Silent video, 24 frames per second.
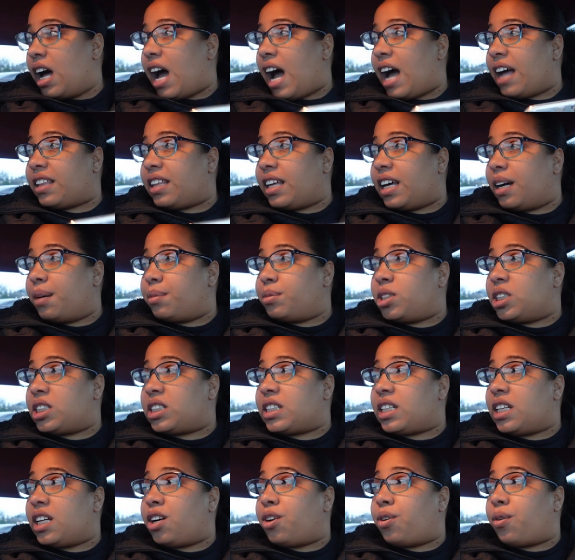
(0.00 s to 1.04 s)
I think I'm
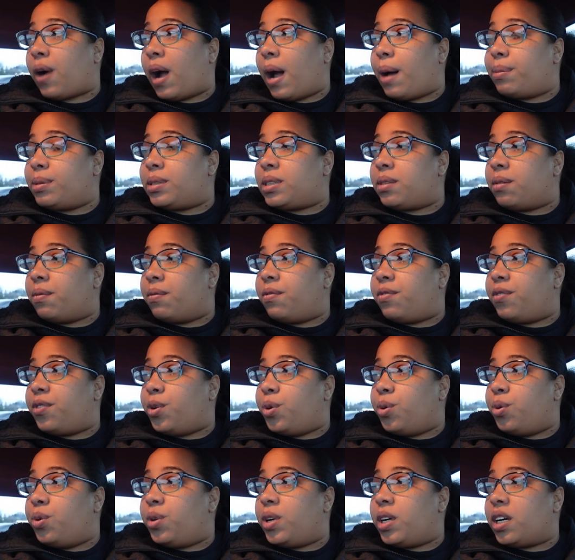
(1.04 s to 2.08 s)
just gonna grab some
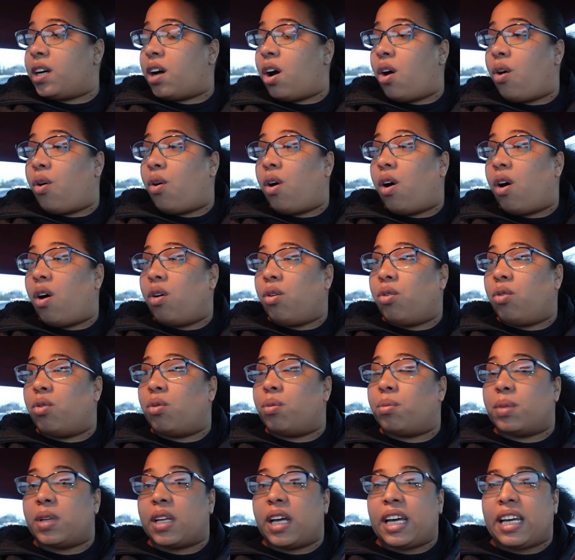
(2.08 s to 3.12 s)
food and go
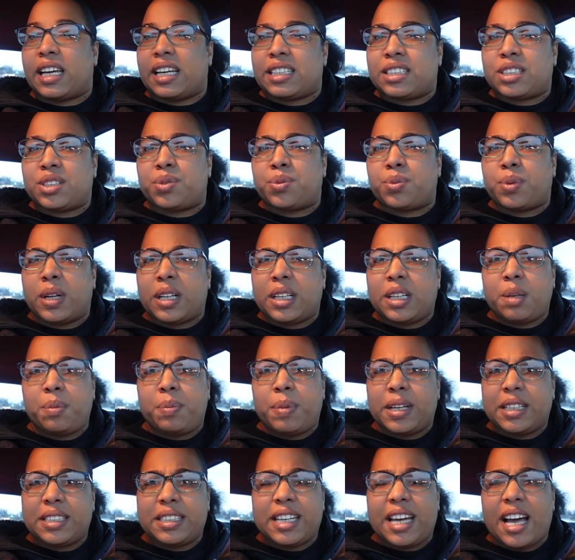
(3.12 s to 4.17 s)
home. Like it's really
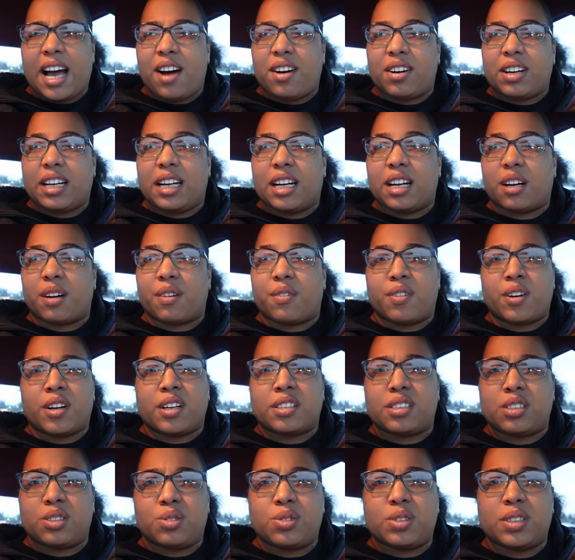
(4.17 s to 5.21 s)
busy out here for a
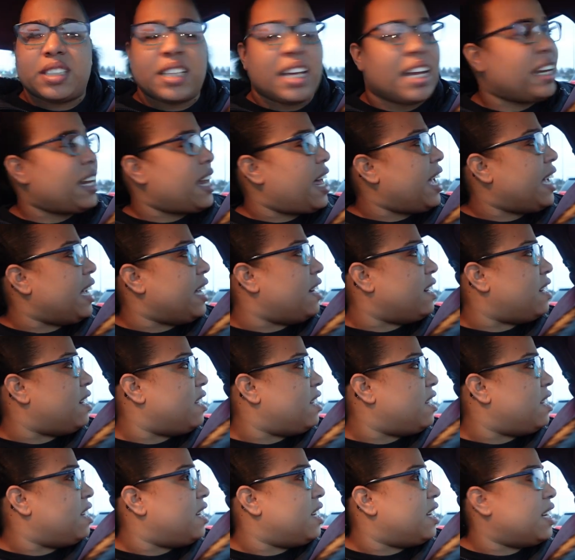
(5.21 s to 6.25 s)
Tuesday night.
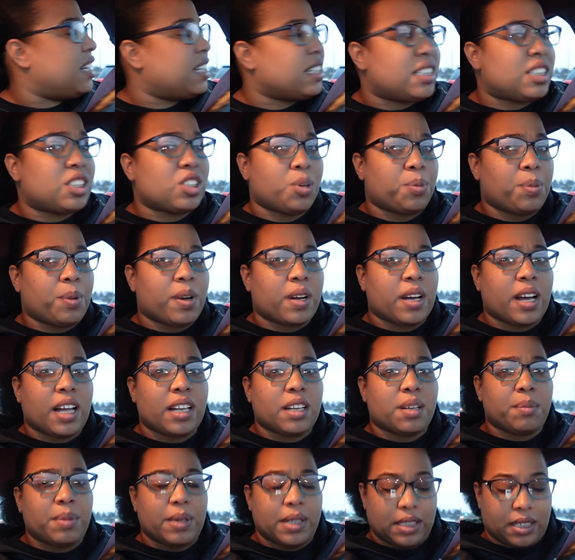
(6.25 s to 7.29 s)
It's super
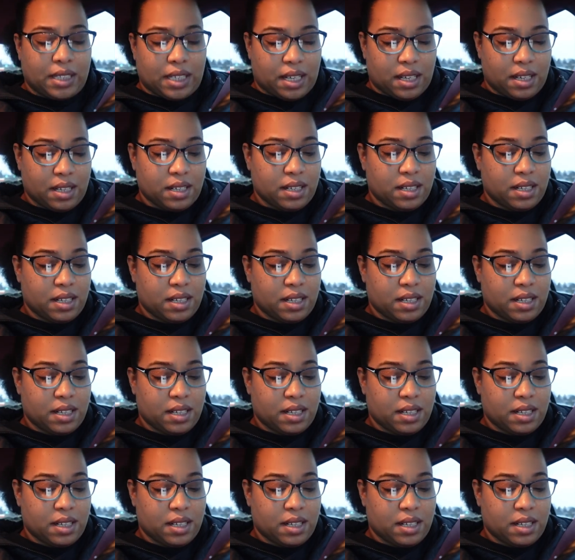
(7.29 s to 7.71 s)
hella busy.